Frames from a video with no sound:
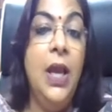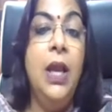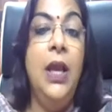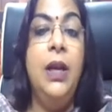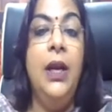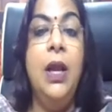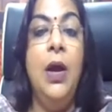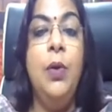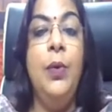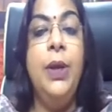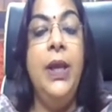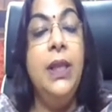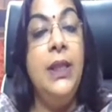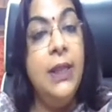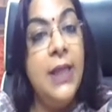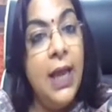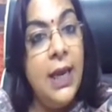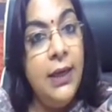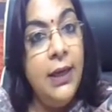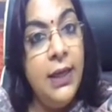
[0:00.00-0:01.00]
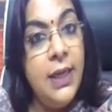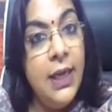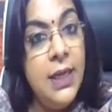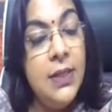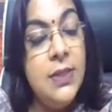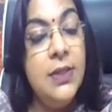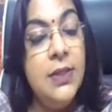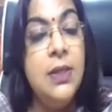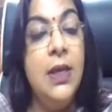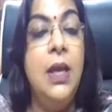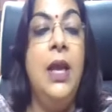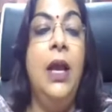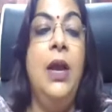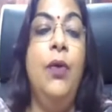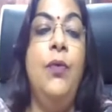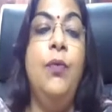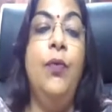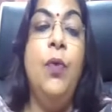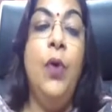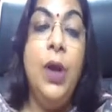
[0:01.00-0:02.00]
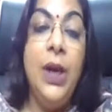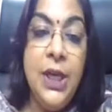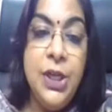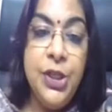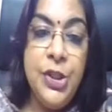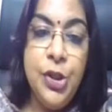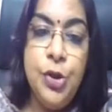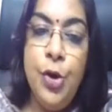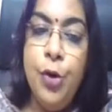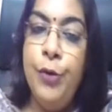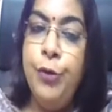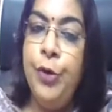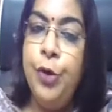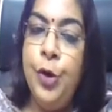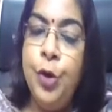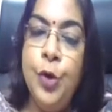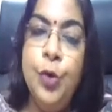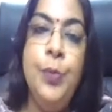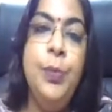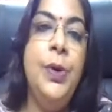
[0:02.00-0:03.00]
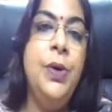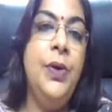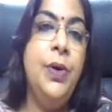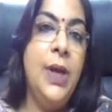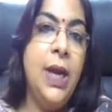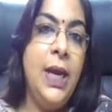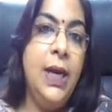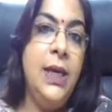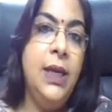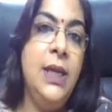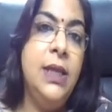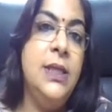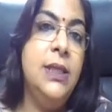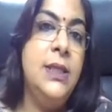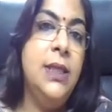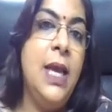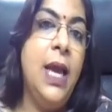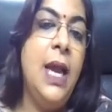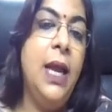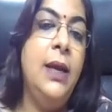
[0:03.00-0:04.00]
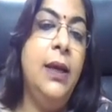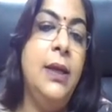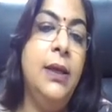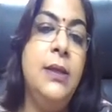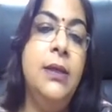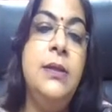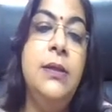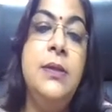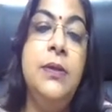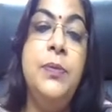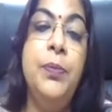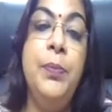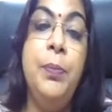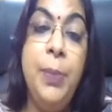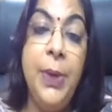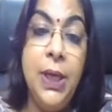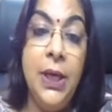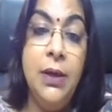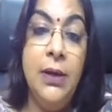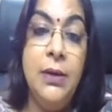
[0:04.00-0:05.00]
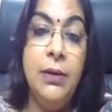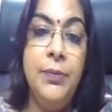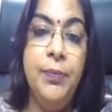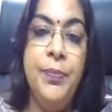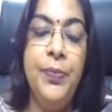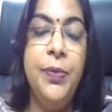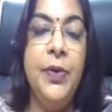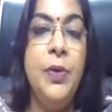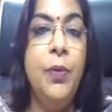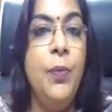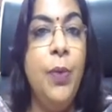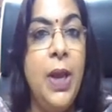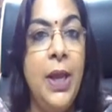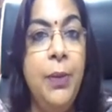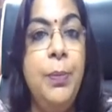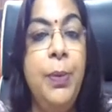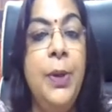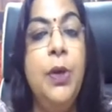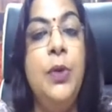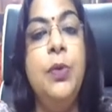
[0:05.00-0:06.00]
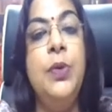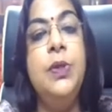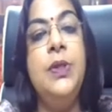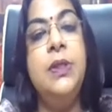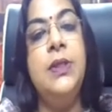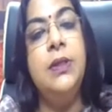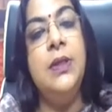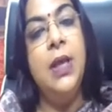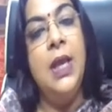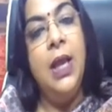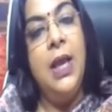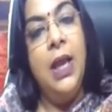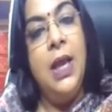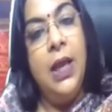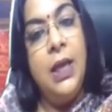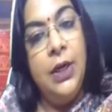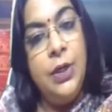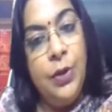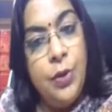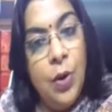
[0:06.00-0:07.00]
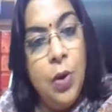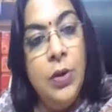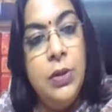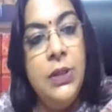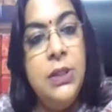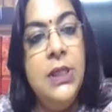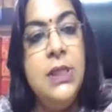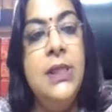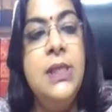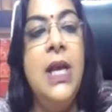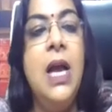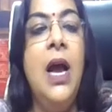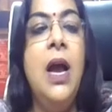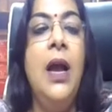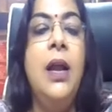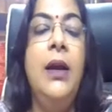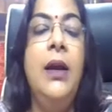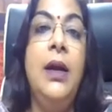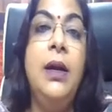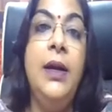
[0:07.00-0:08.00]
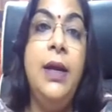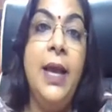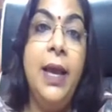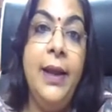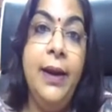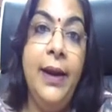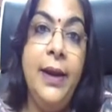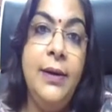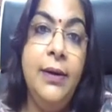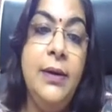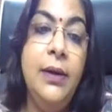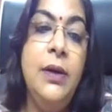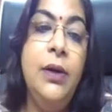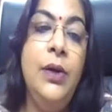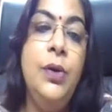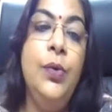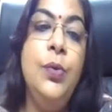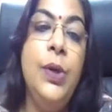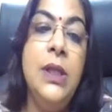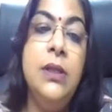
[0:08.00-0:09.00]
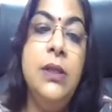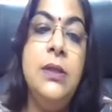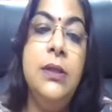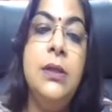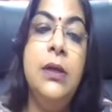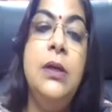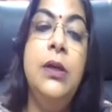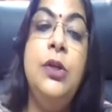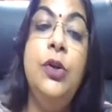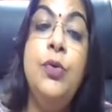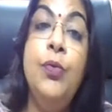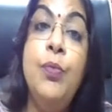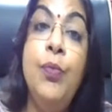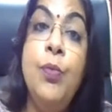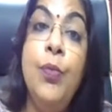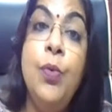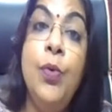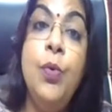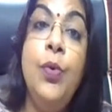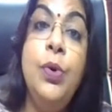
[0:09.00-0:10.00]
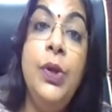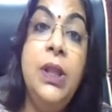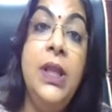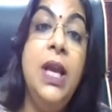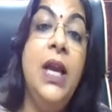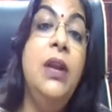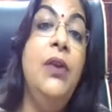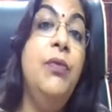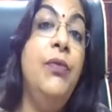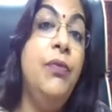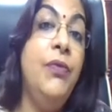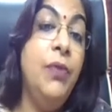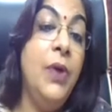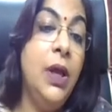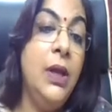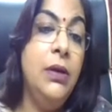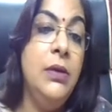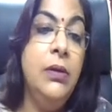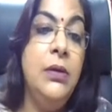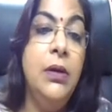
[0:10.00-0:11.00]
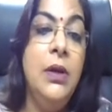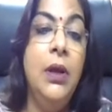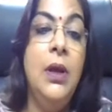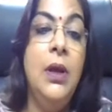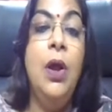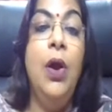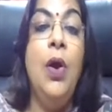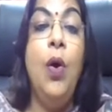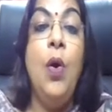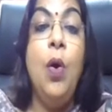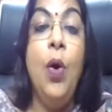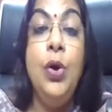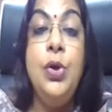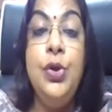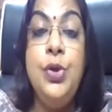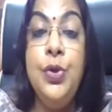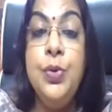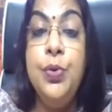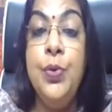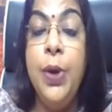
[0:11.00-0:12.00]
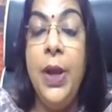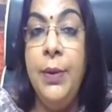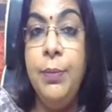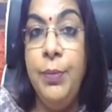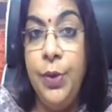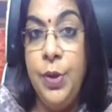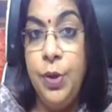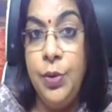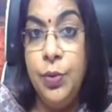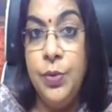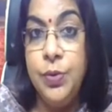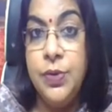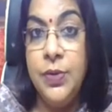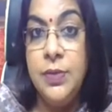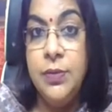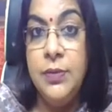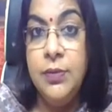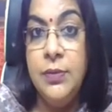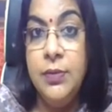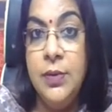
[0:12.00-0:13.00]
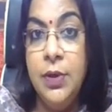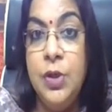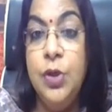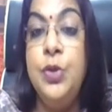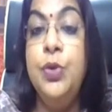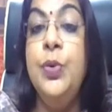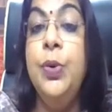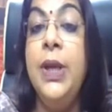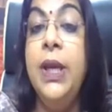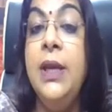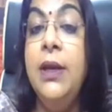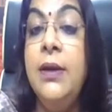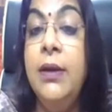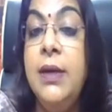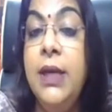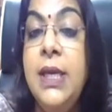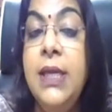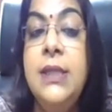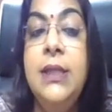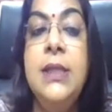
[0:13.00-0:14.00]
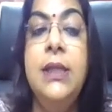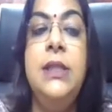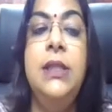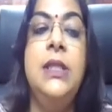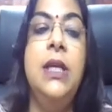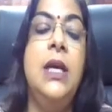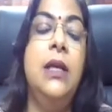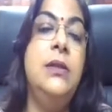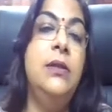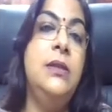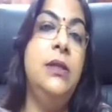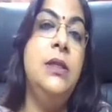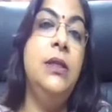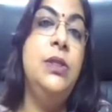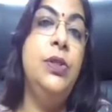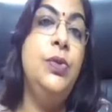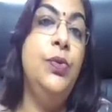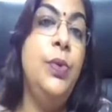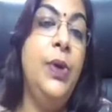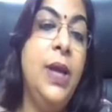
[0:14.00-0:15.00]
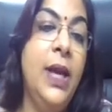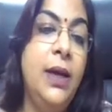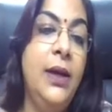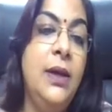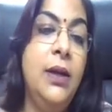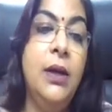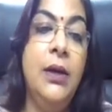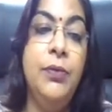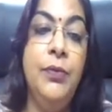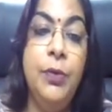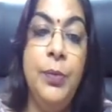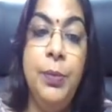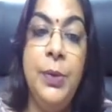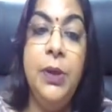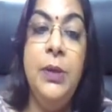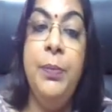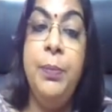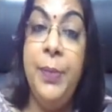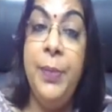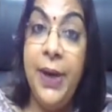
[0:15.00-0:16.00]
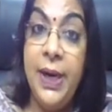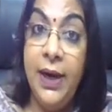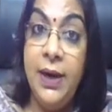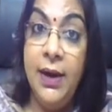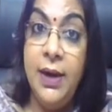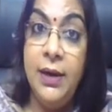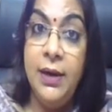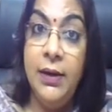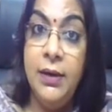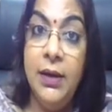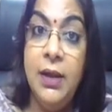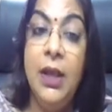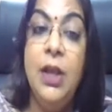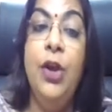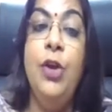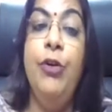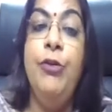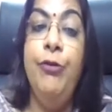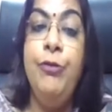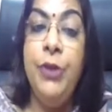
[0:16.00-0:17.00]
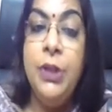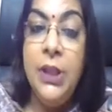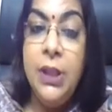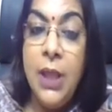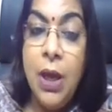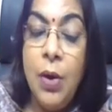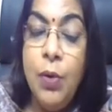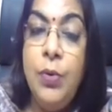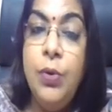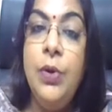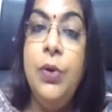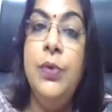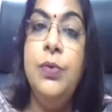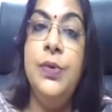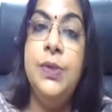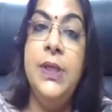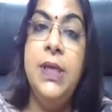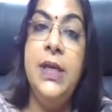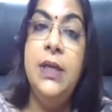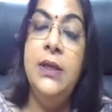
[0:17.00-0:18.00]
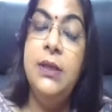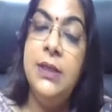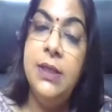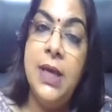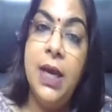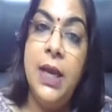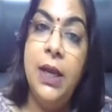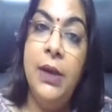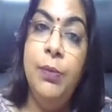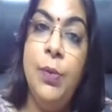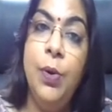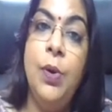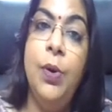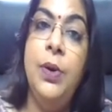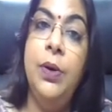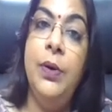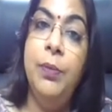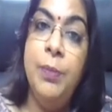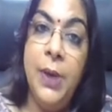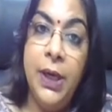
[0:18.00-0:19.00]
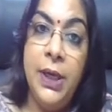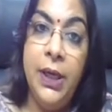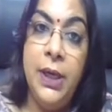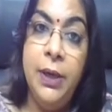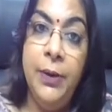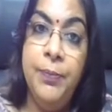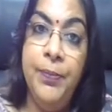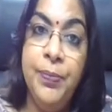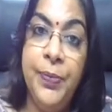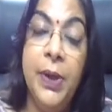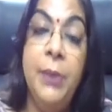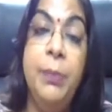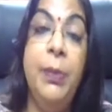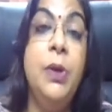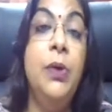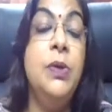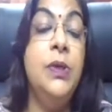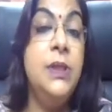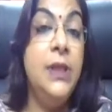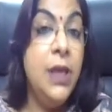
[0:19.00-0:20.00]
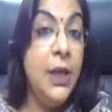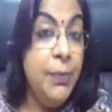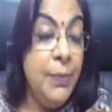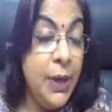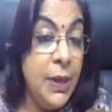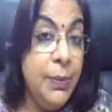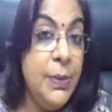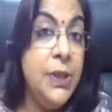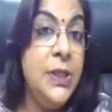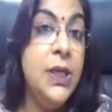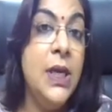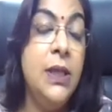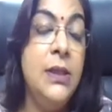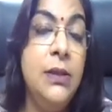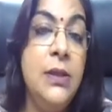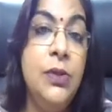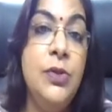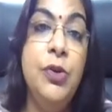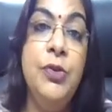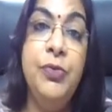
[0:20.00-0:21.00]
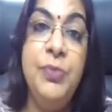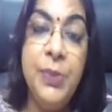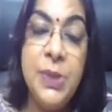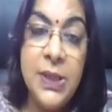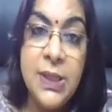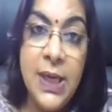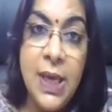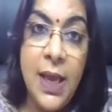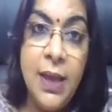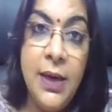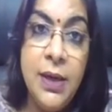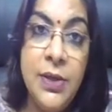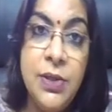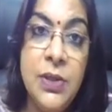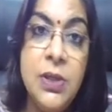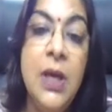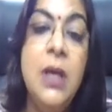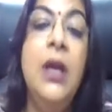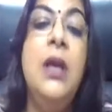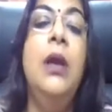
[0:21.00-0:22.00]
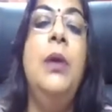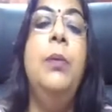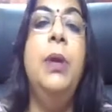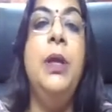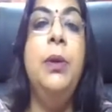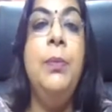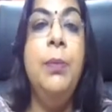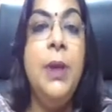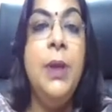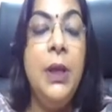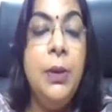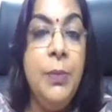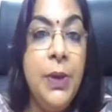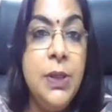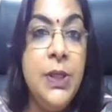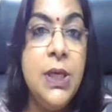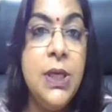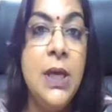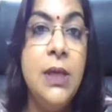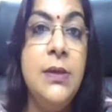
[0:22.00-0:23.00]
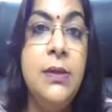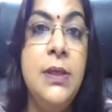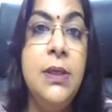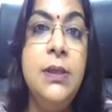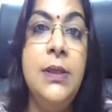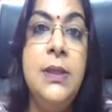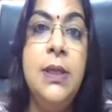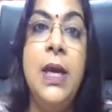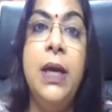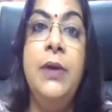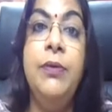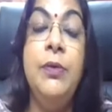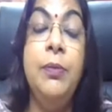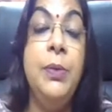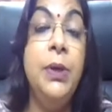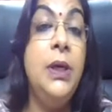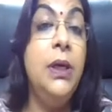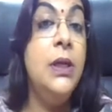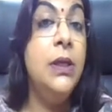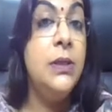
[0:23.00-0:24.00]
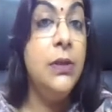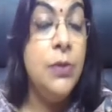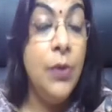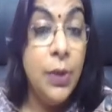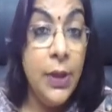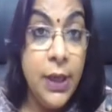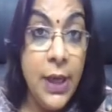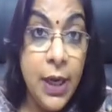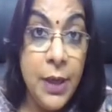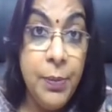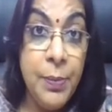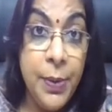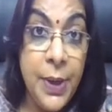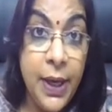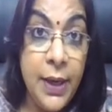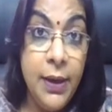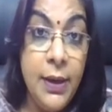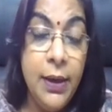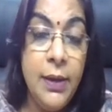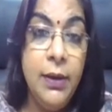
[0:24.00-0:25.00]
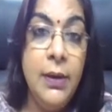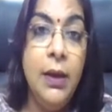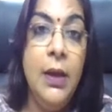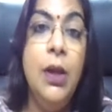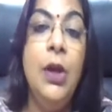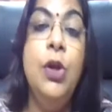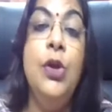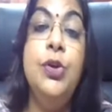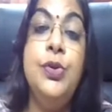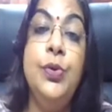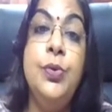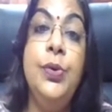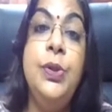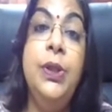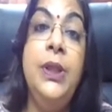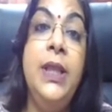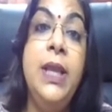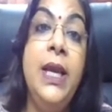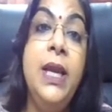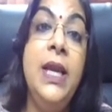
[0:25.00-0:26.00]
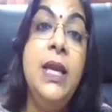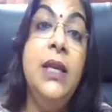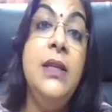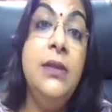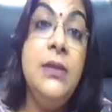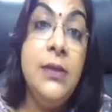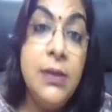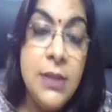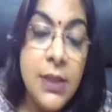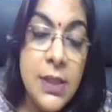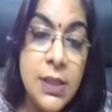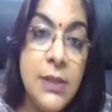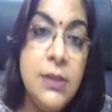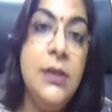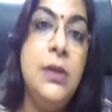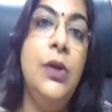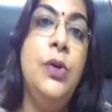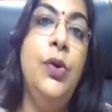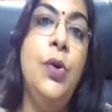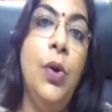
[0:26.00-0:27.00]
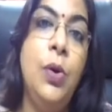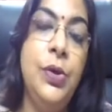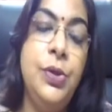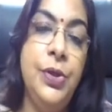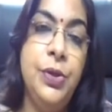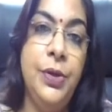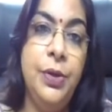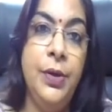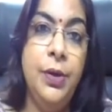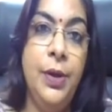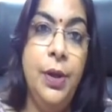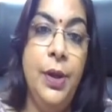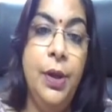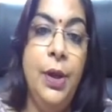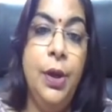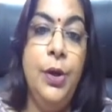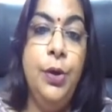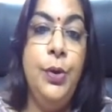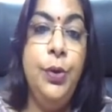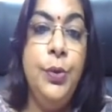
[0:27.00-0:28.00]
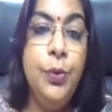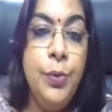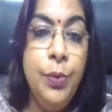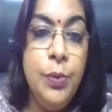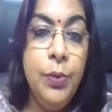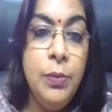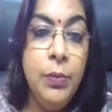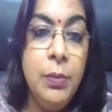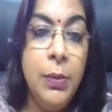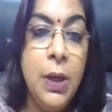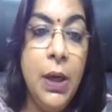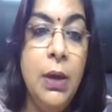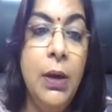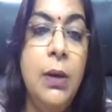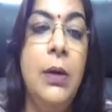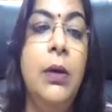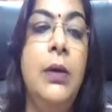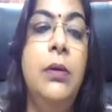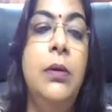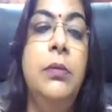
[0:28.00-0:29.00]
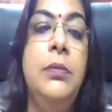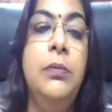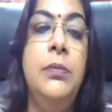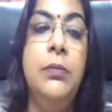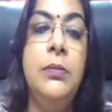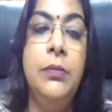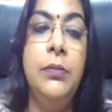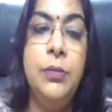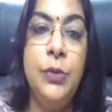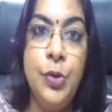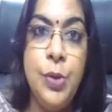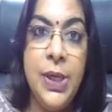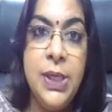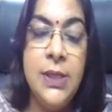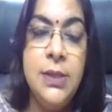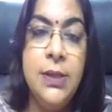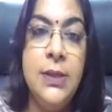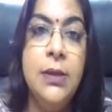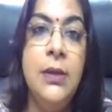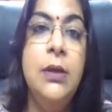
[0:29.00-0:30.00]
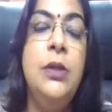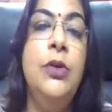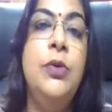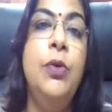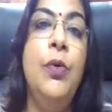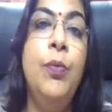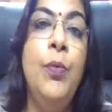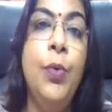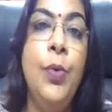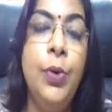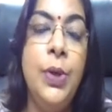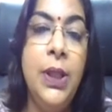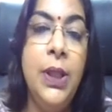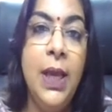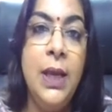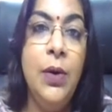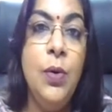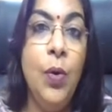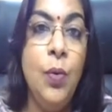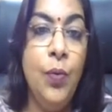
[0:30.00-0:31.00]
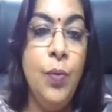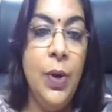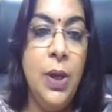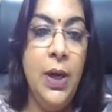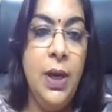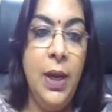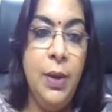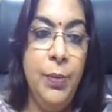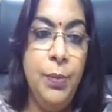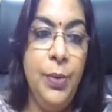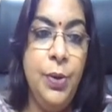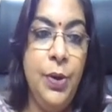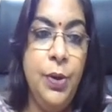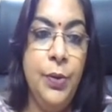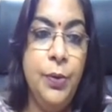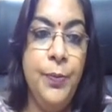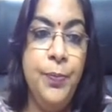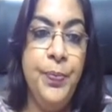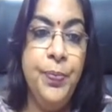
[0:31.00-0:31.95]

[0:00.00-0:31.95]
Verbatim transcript: now in that case violation of human right is at its peak why because doctors are directed to insert more than one or two embryos to increase the chances to get a woman pregnant without losing time or money because there may be chances of miscarriage there may be chances that women does not get pregnant so they insist doctor to uh, to insert more than one embryo